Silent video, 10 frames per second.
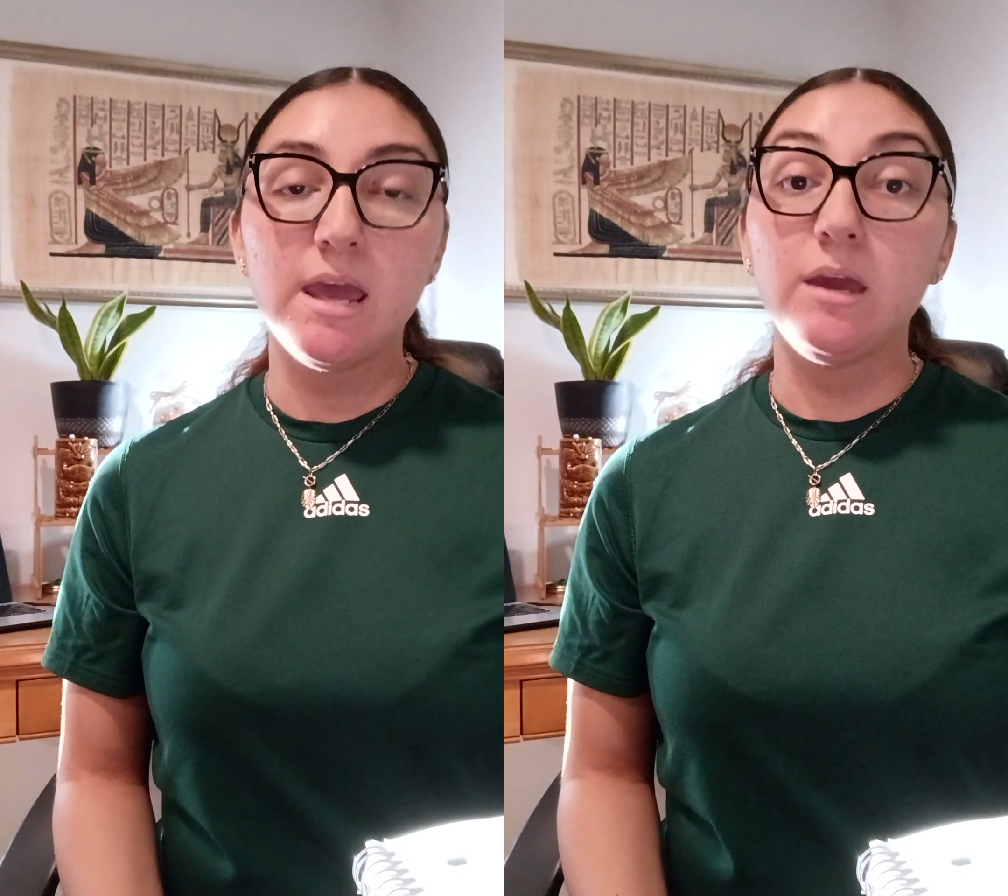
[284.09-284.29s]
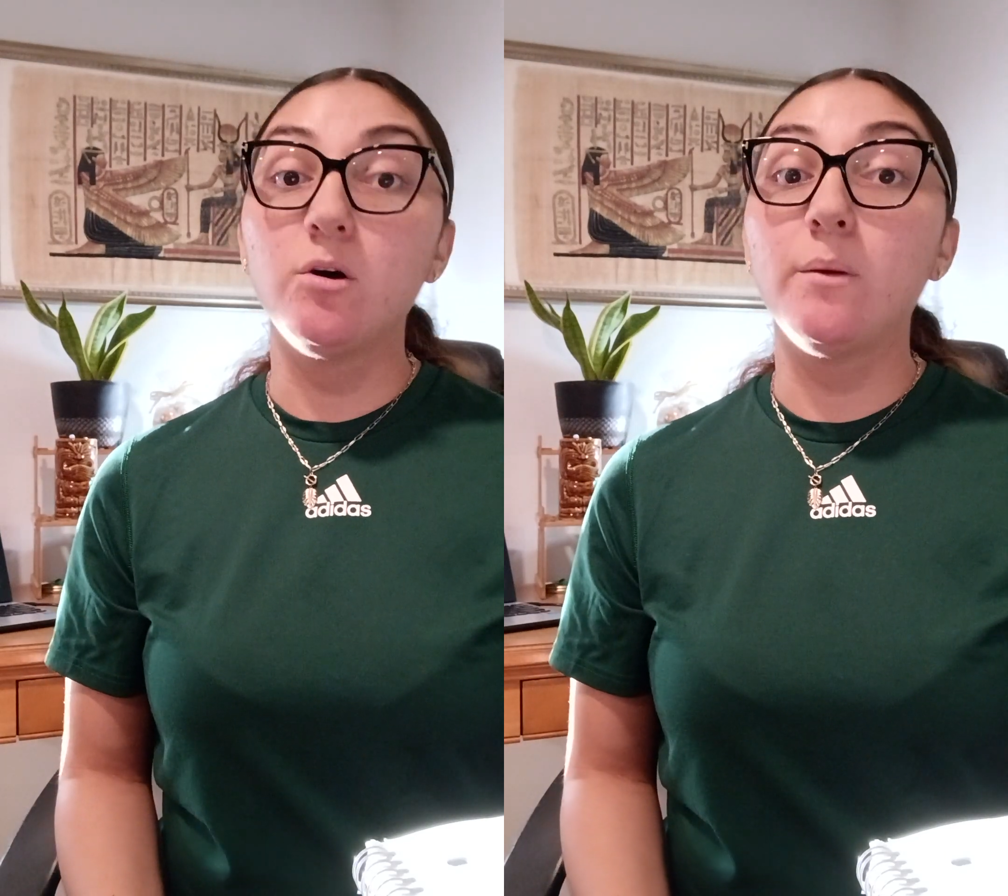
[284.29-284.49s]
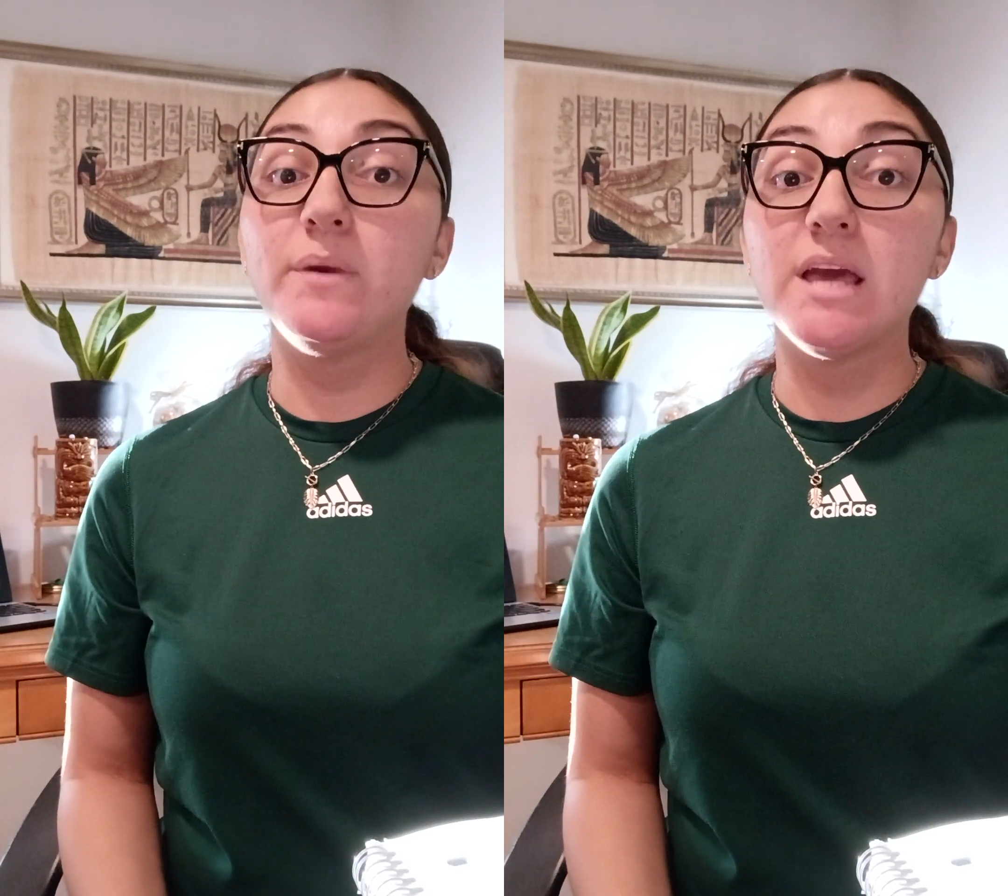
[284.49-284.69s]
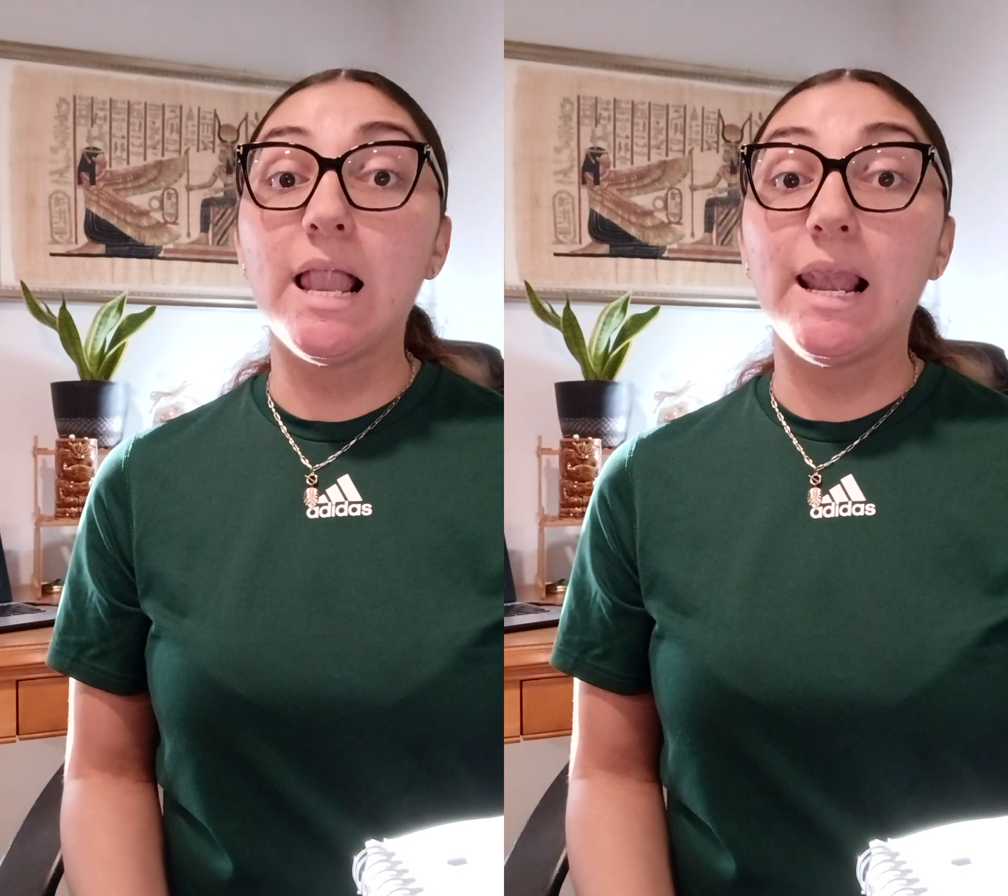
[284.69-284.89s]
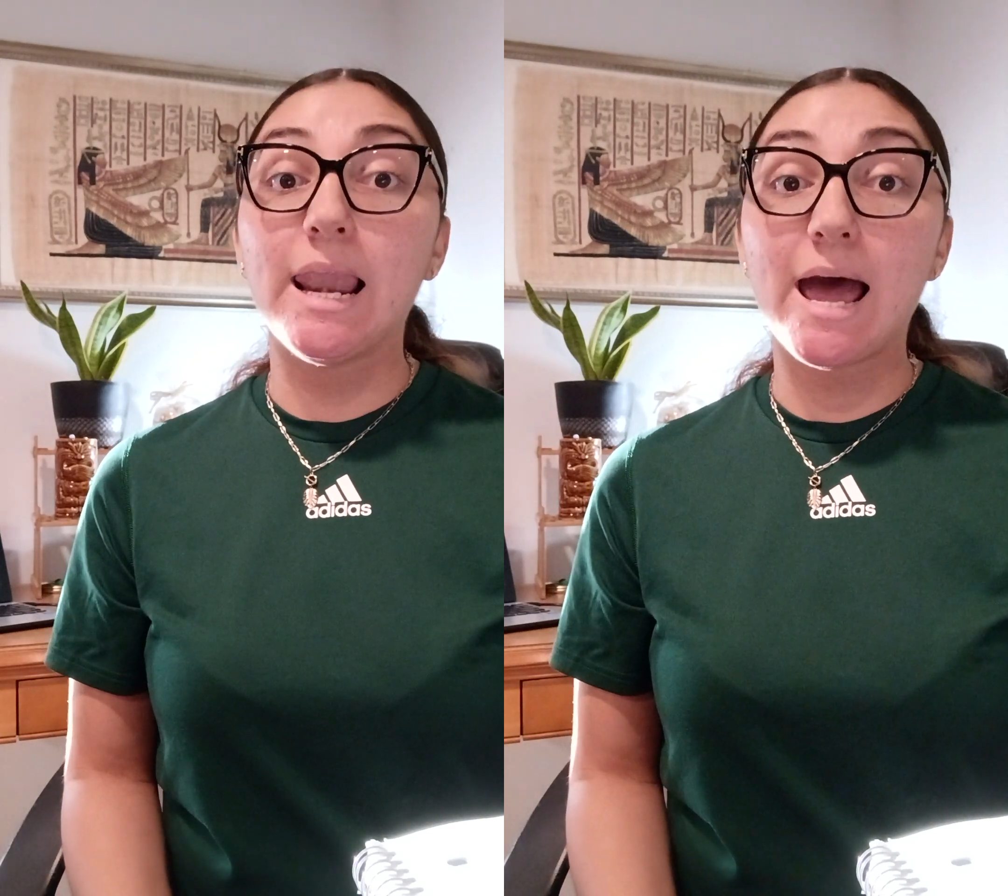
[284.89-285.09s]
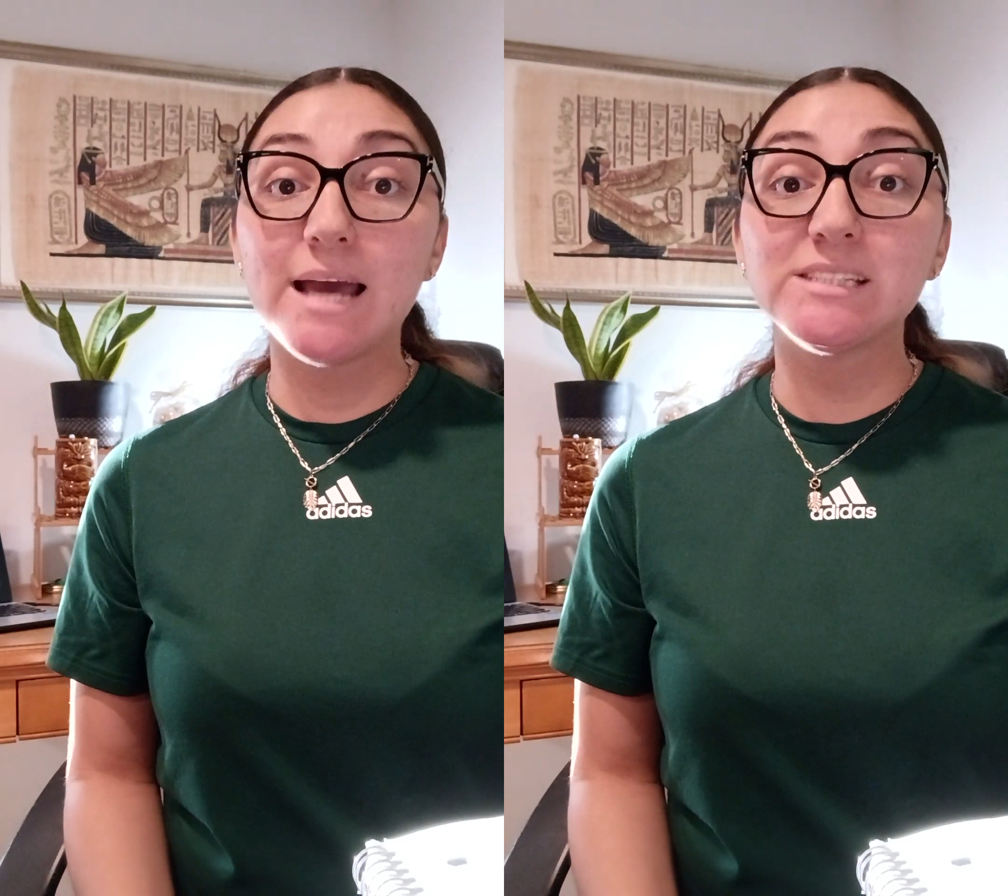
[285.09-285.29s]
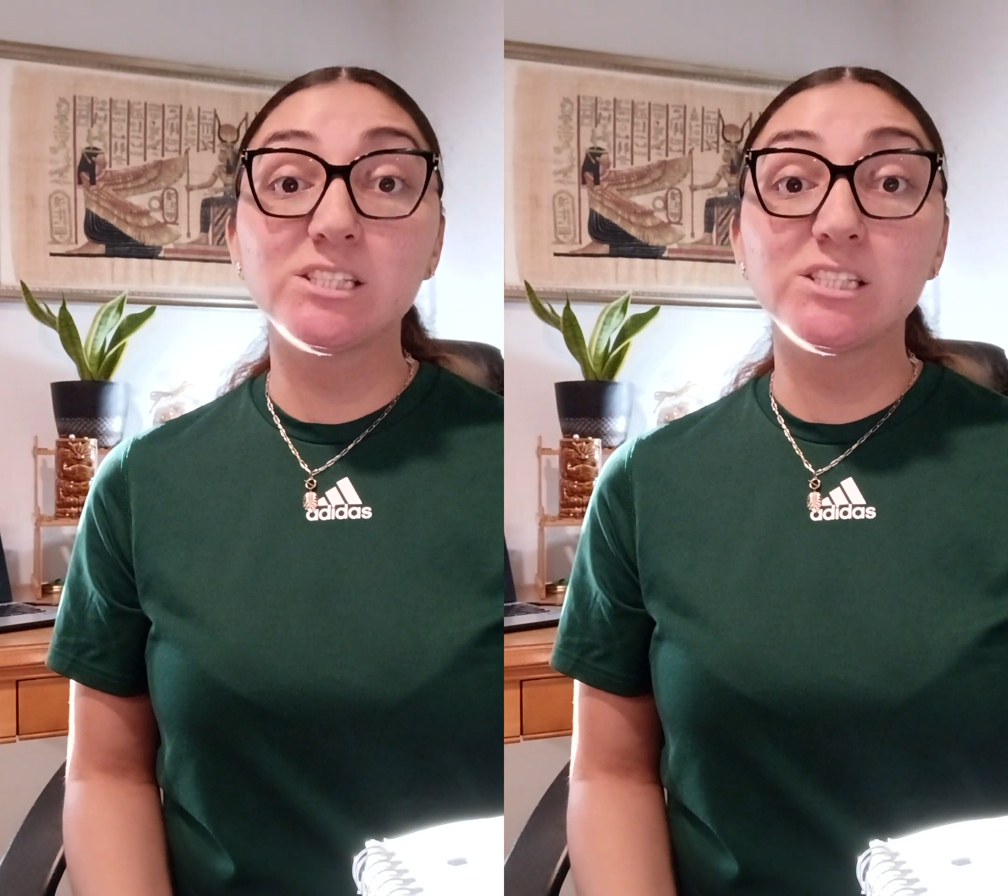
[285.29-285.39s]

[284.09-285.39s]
It would be a lot